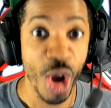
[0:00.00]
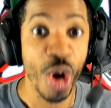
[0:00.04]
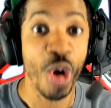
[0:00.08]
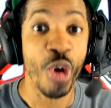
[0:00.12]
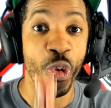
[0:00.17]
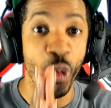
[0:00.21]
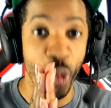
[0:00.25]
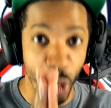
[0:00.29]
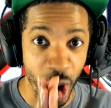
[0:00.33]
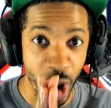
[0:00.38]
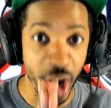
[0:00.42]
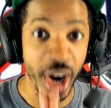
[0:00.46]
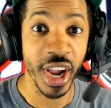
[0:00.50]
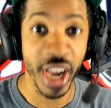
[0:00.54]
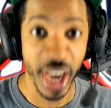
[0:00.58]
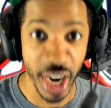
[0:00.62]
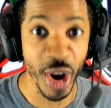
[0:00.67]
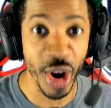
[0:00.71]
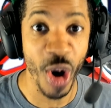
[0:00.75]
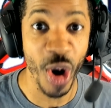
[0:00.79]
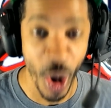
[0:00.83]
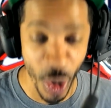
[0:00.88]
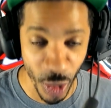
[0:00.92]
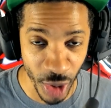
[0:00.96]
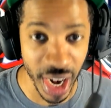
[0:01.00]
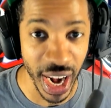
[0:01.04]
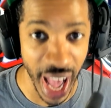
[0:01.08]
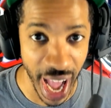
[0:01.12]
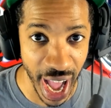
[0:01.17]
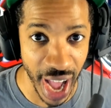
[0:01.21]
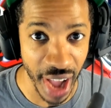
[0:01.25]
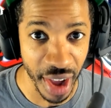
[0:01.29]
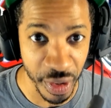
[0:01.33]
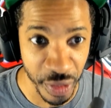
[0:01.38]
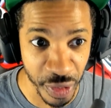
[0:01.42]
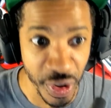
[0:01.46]
We're gonna go
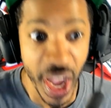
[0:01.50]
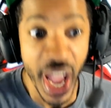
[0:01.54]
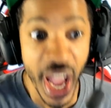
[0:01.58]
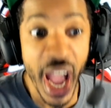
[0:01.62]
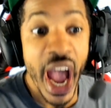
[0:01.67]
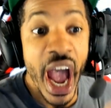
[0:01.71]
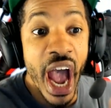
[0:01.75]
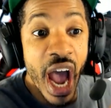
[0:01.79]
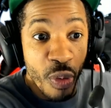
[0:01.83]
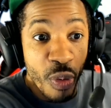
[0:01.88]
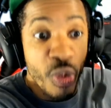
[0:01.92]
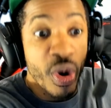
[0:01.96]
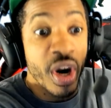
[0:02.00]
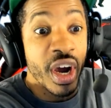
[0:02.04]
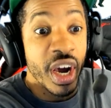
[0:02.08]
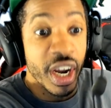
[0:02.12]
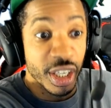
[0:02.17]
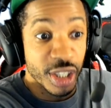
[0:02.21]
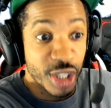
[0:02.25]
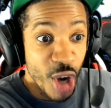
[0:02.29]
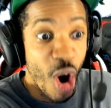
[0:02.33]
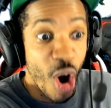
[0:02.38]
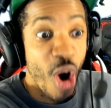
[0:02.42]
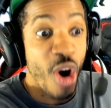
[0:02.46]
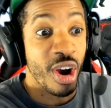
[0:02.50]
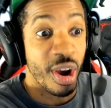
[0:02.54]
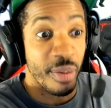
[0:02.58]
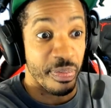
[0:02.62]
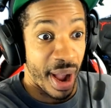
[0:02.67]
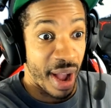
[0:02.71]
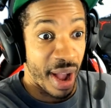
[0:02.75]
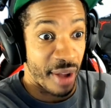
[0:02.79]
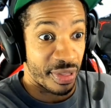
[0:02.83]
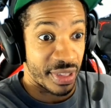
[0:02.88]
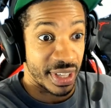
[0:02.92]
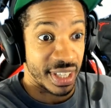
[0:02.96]
live and we're gonna talk about
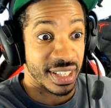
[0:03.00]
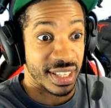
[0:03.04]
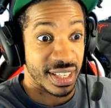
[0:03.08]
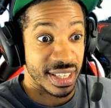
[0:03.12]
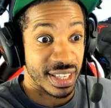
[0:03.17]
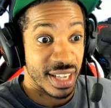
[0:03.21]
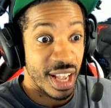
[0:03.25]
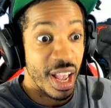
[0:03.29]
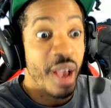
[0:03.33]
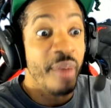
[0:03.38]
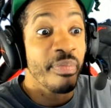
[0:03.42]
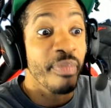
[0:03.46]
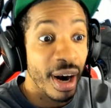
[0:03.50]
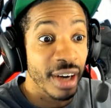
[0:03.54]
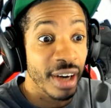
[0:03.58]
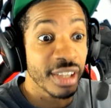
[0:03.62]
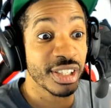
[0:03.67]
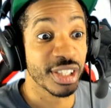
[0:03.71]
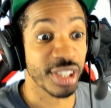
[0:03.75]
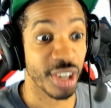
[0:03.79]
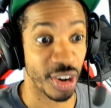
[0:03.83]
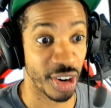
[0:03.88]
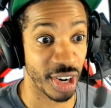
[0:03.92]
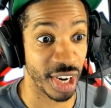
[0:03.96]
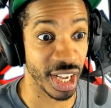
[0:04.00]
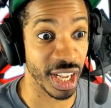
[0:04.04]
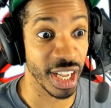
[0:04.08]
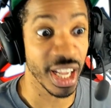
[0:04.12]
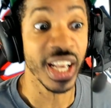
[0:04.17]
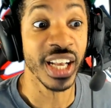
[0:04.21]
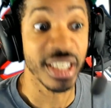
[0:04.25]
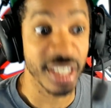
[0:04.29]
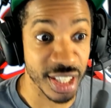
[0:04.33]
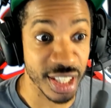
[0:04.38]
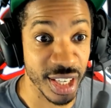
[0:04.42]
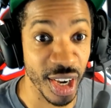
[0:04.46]
this. Mark Cerny,
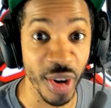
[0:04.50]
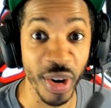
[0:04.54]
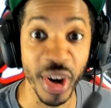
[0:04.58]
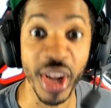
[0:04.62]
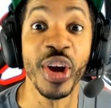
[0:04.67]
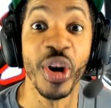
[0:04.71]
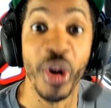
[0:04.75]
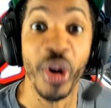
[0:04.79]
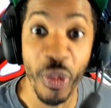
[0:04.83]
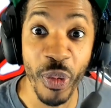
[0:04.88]
Sony, we're